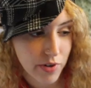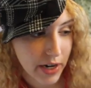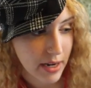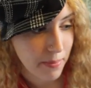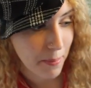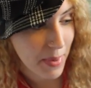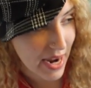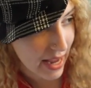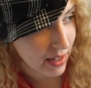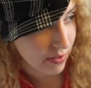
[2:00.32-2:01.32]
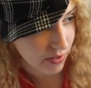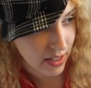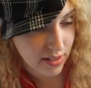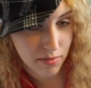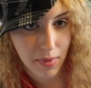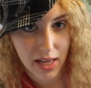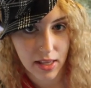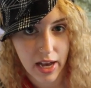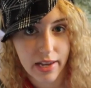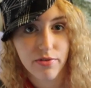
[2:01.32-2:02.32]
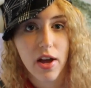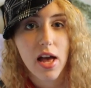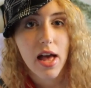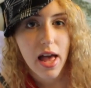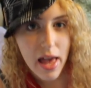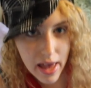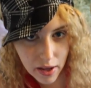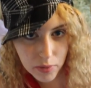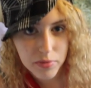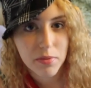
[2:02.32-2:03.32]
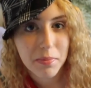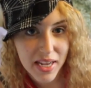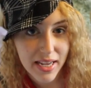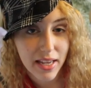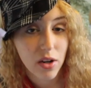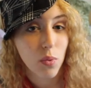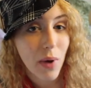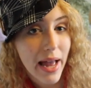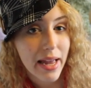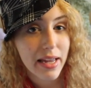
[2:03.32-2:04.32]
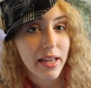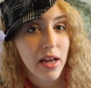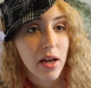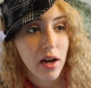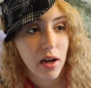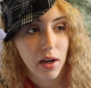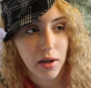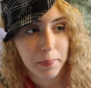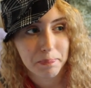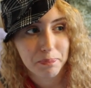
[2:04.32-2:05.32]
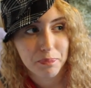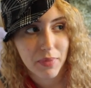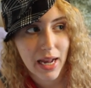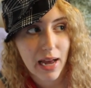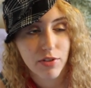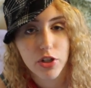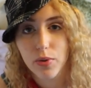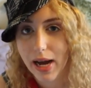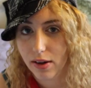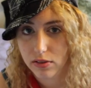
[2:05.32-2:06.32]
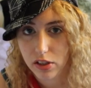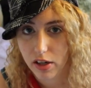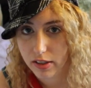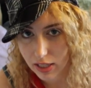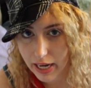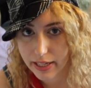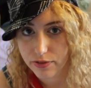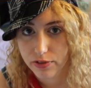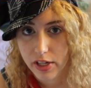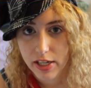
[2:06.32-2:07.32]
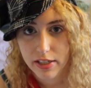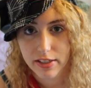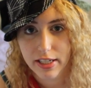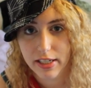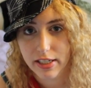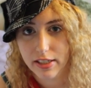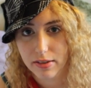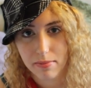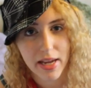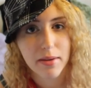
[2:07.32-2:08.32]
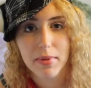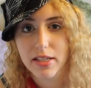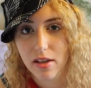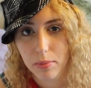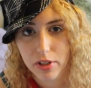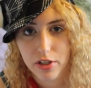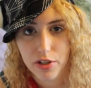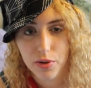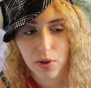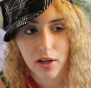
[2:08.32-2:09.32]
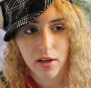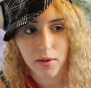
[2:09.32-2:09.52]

very negative things in my life, helped me in a way have a new outlook on life. Did it make me someone new?